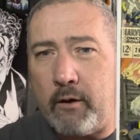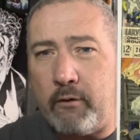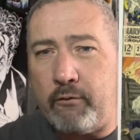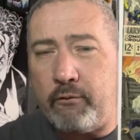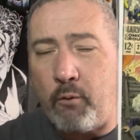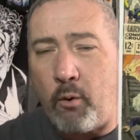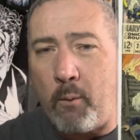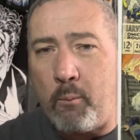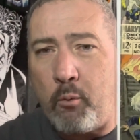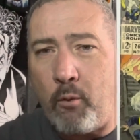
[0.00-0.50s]
a
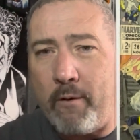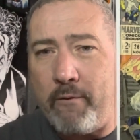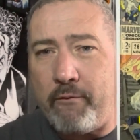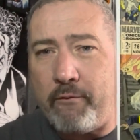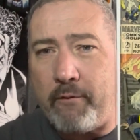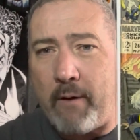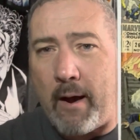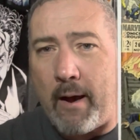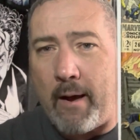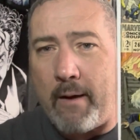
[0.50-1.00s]

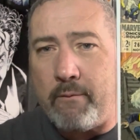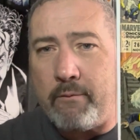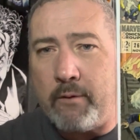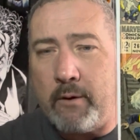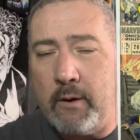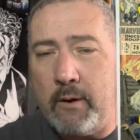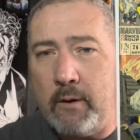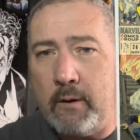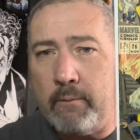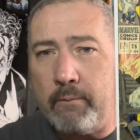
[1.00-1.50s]
4.5,
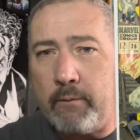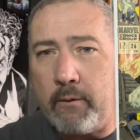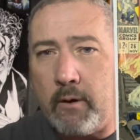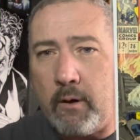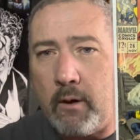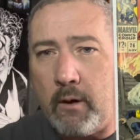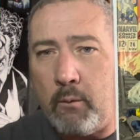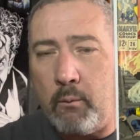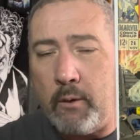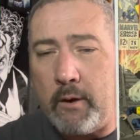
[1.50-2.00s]

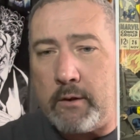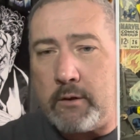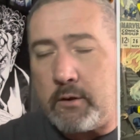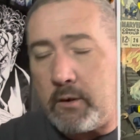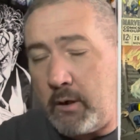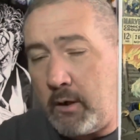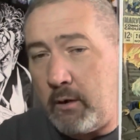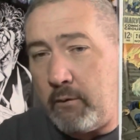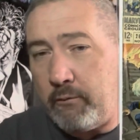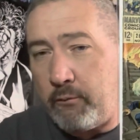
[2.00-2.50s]
uh, which
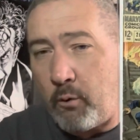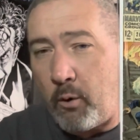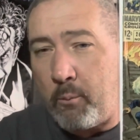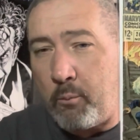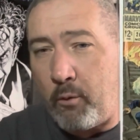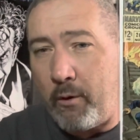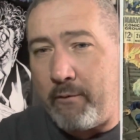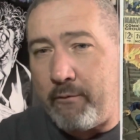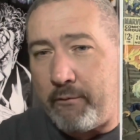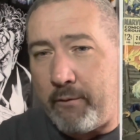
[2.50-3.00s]
in a
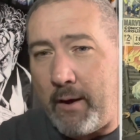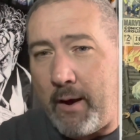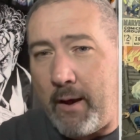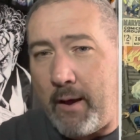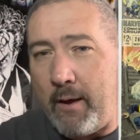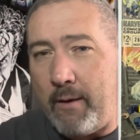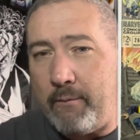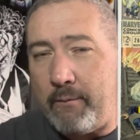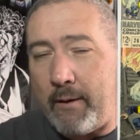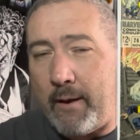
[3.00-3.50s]

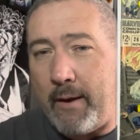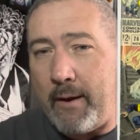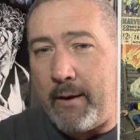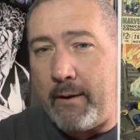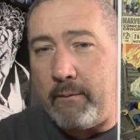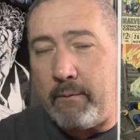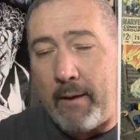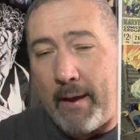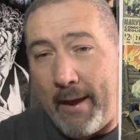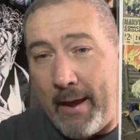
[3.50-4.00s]

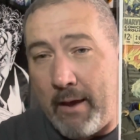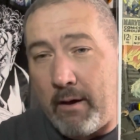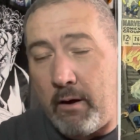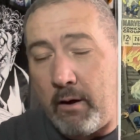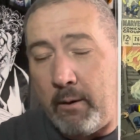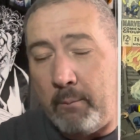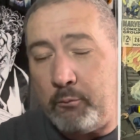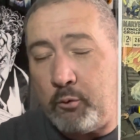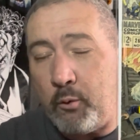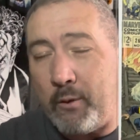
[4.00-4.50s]
4.5, a
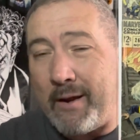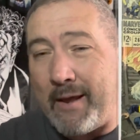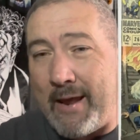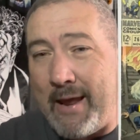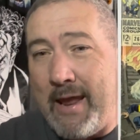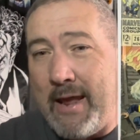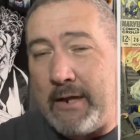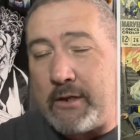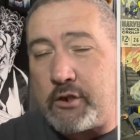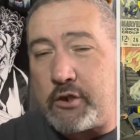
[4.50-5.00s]
up to an
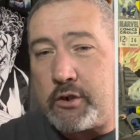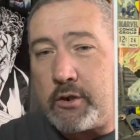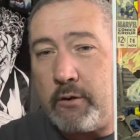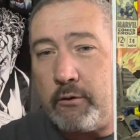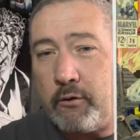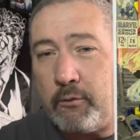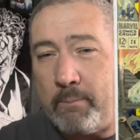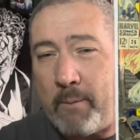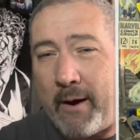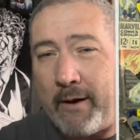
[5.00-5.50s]
inch
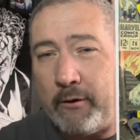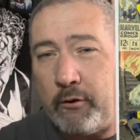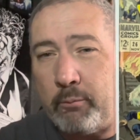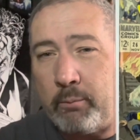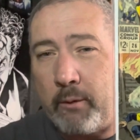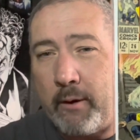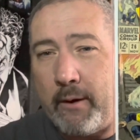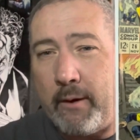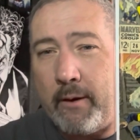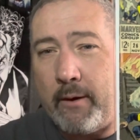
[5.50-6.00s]
spine
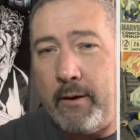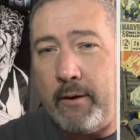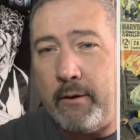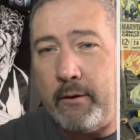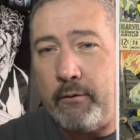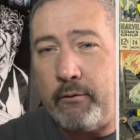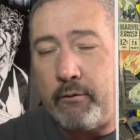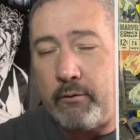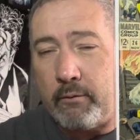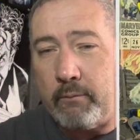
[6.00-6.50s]
split
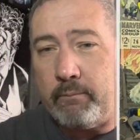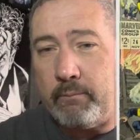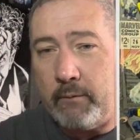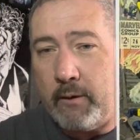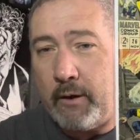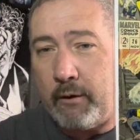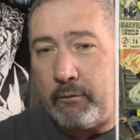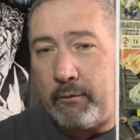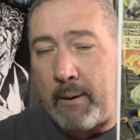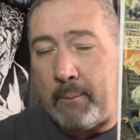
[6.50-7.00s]
is
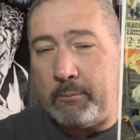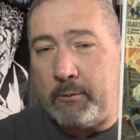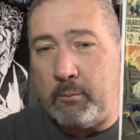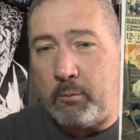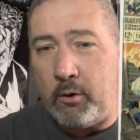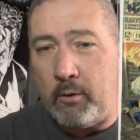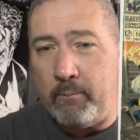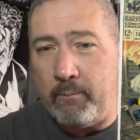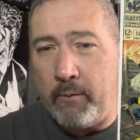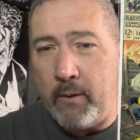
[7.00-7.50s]

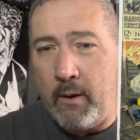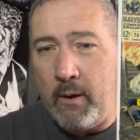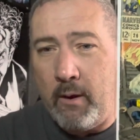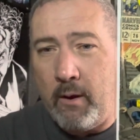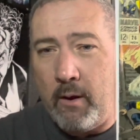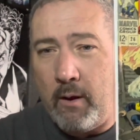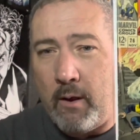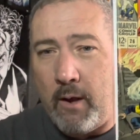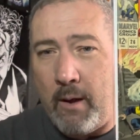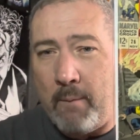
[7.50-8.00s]
acceptable.
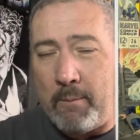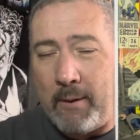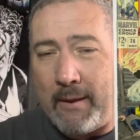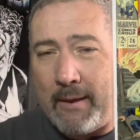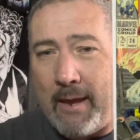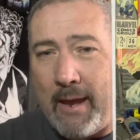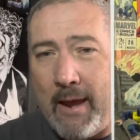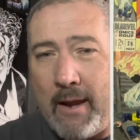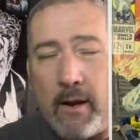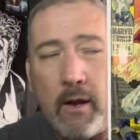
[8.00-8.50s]
Uh, but
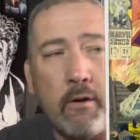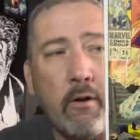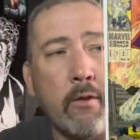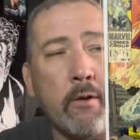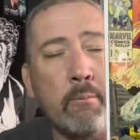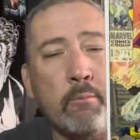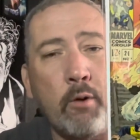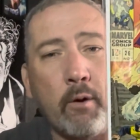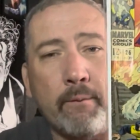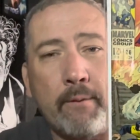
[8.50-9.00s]
again, another
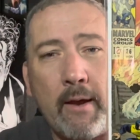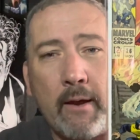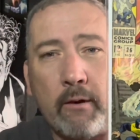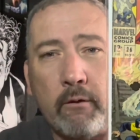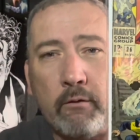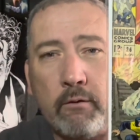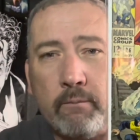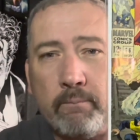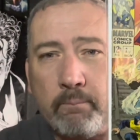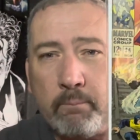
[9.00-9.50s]
book that
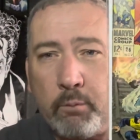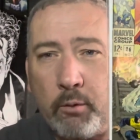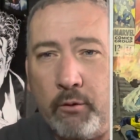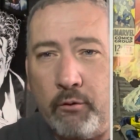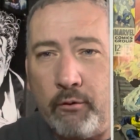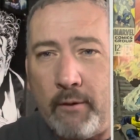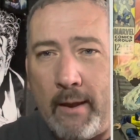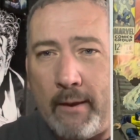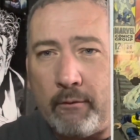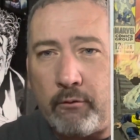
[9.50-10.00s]

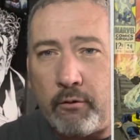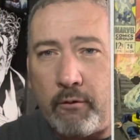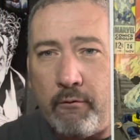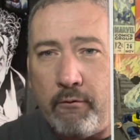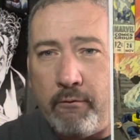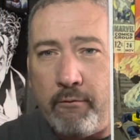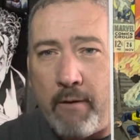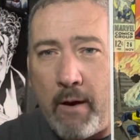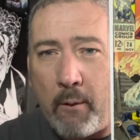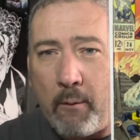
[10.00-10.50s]
presents
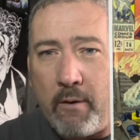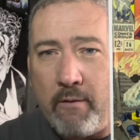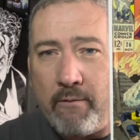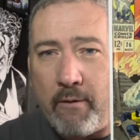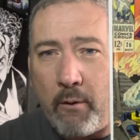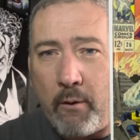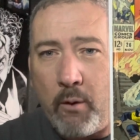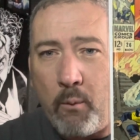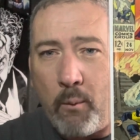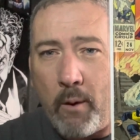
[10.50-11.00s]
very,
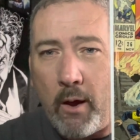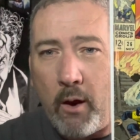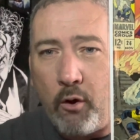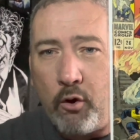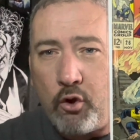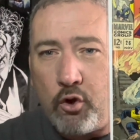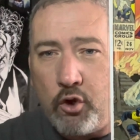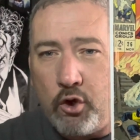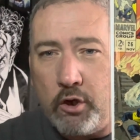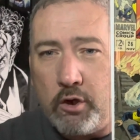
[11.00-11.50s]
very
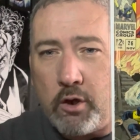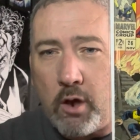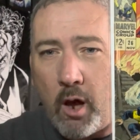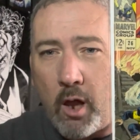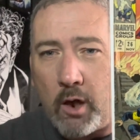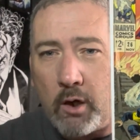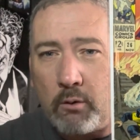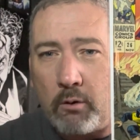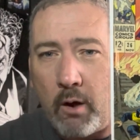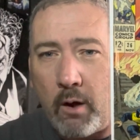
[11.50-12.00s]
well, good
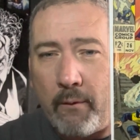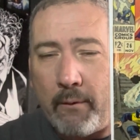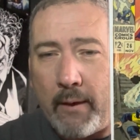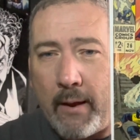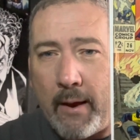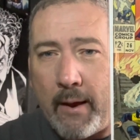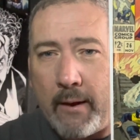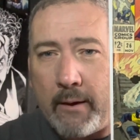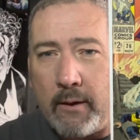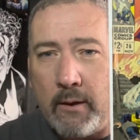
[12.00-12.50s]
color on
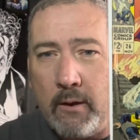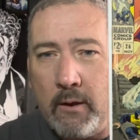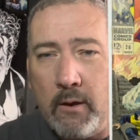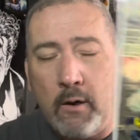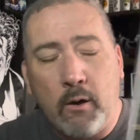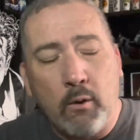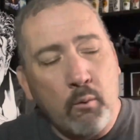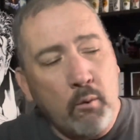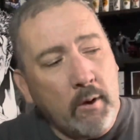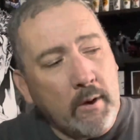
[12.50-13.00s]
that.
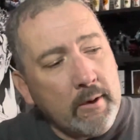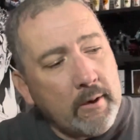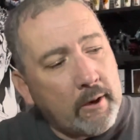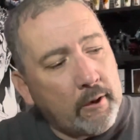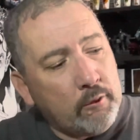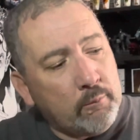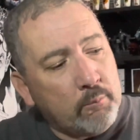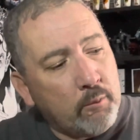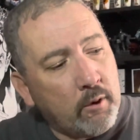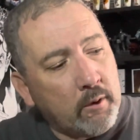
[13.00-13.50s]
Really
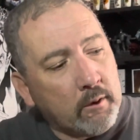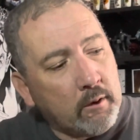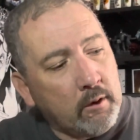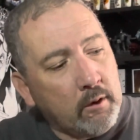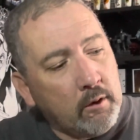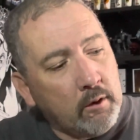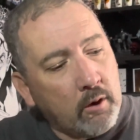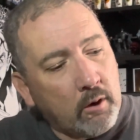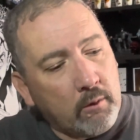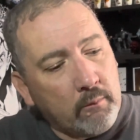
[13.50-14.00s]
nice book,
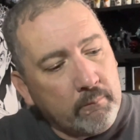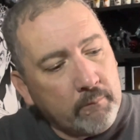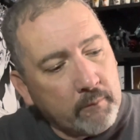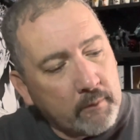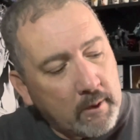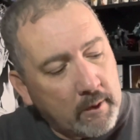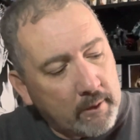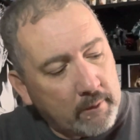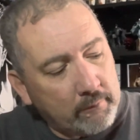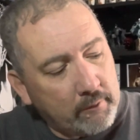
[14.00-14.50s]
you know,
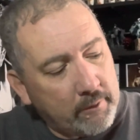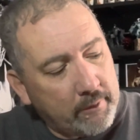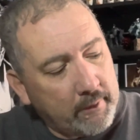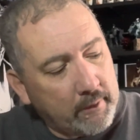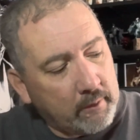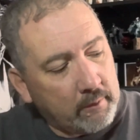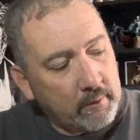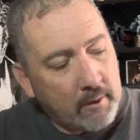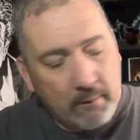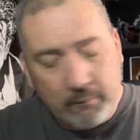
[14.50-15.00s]
got
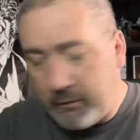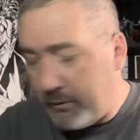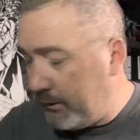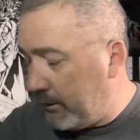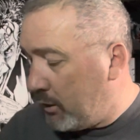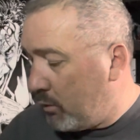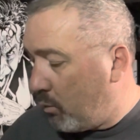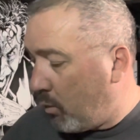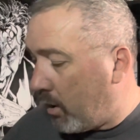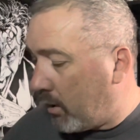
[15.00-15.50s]
everything, everything
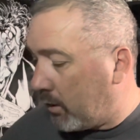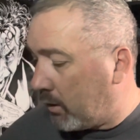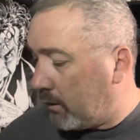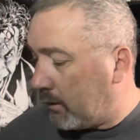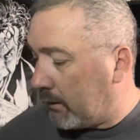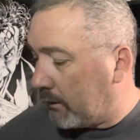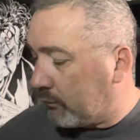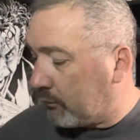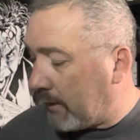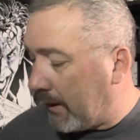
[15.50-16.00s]
you want on an
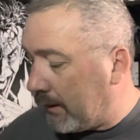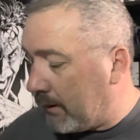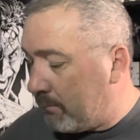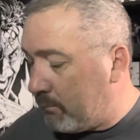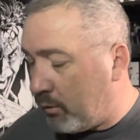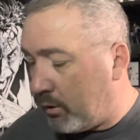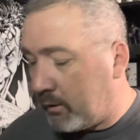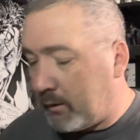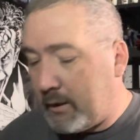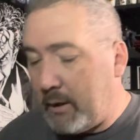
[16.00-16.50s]
exciting
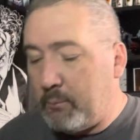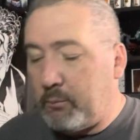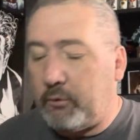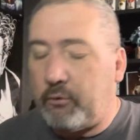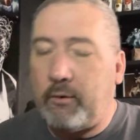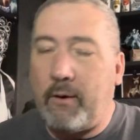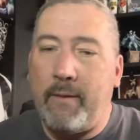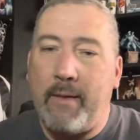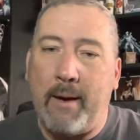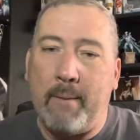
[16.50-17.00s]
book. Kid would
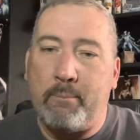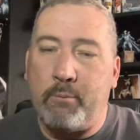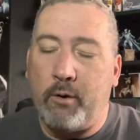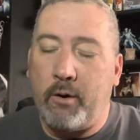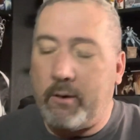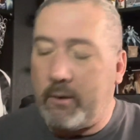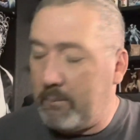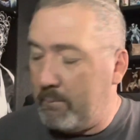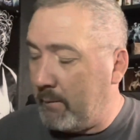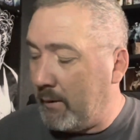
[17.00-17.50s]
see that
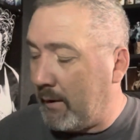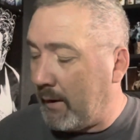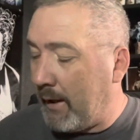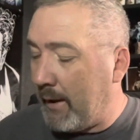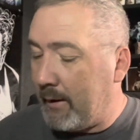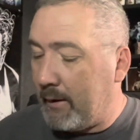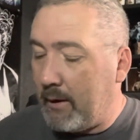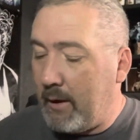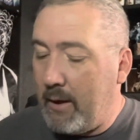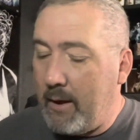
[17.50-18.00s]
book and be
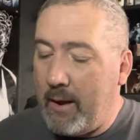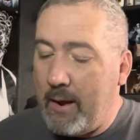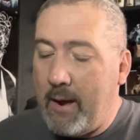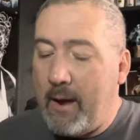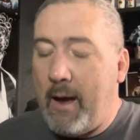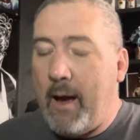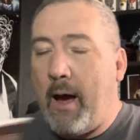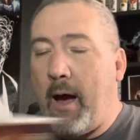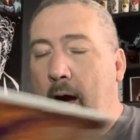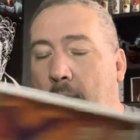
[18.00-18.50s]
like,
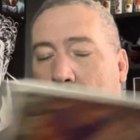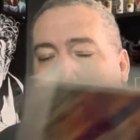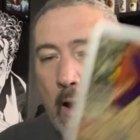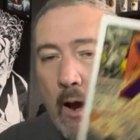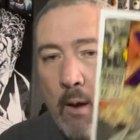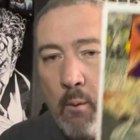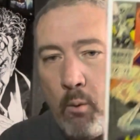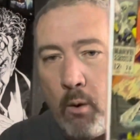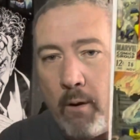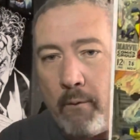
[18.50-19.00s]

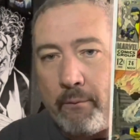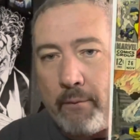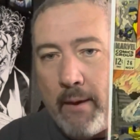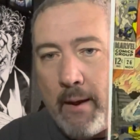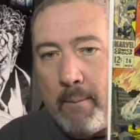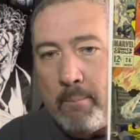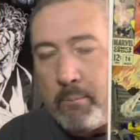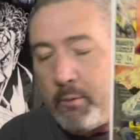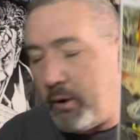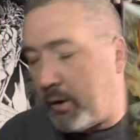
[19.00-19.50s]
I want
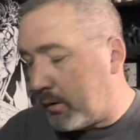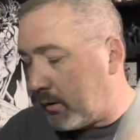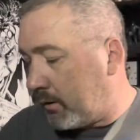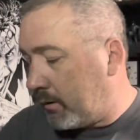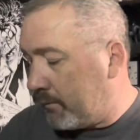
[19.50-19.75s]
that book.